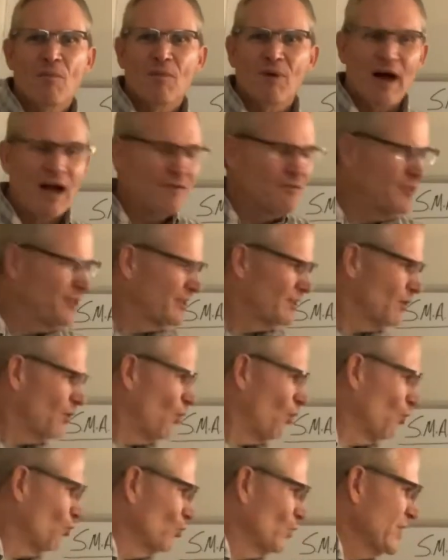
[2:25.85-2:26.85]
I think the
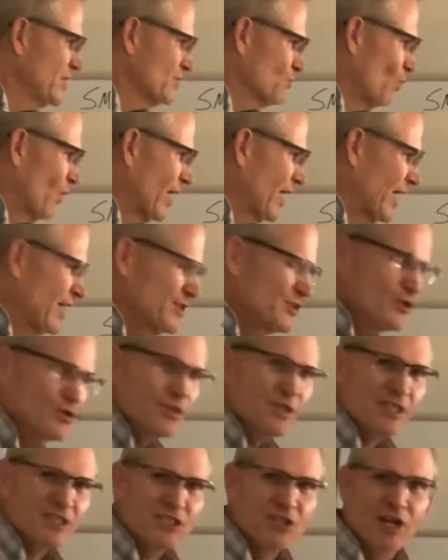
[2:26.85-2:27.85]
whole reason why I do
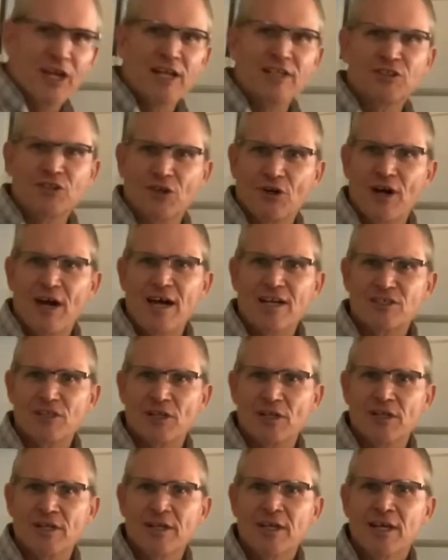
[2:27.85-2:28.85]
this lecture
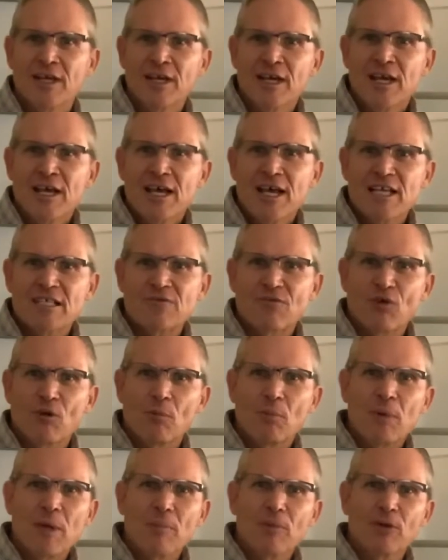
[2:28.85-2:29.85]
actually is for
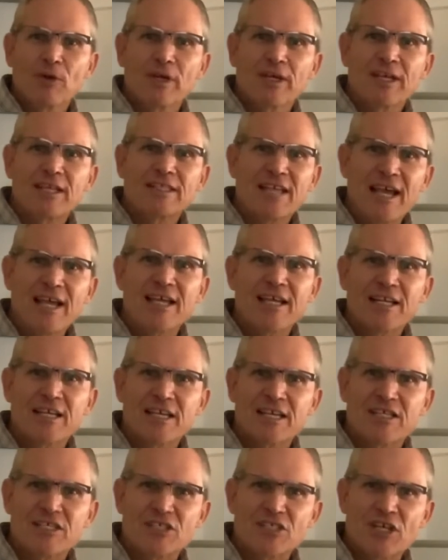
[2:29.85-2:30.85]
people to take into
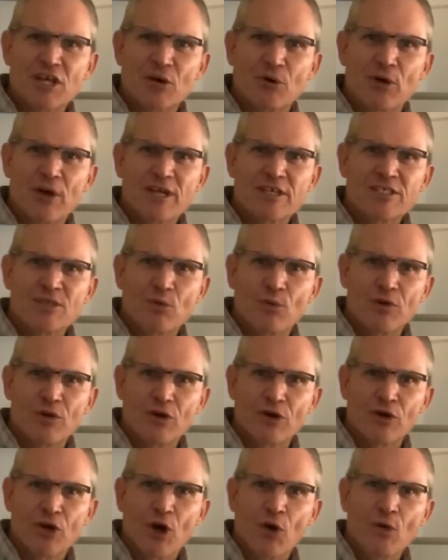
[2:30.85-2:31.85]
consideration when you're
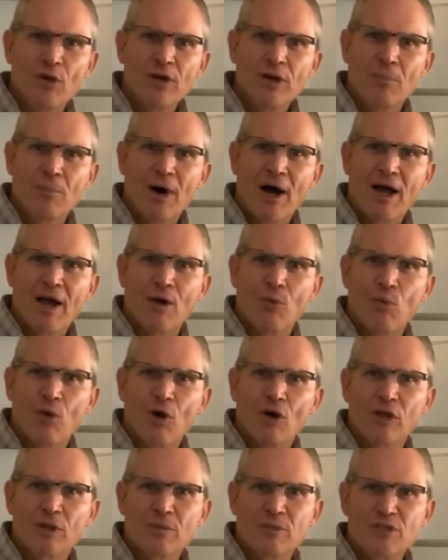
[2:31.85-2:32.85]
going to buy a
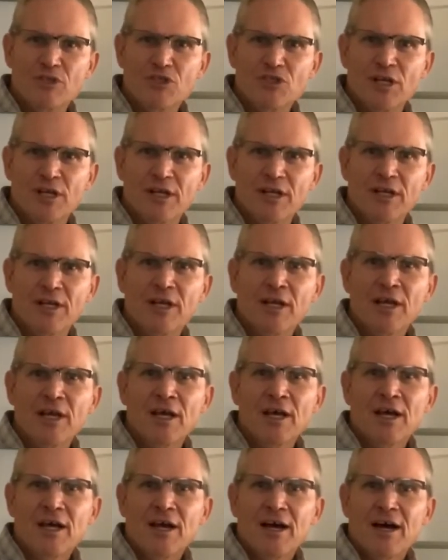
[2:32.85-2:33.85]
welding machine,
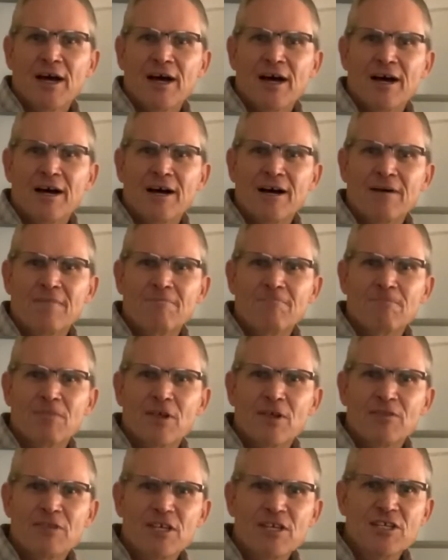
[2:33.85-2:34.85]

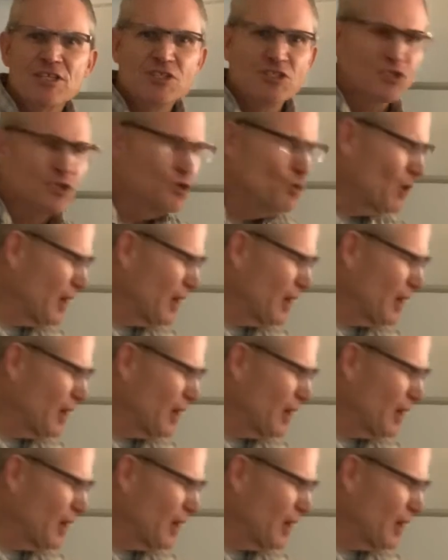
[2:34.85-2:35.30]
these two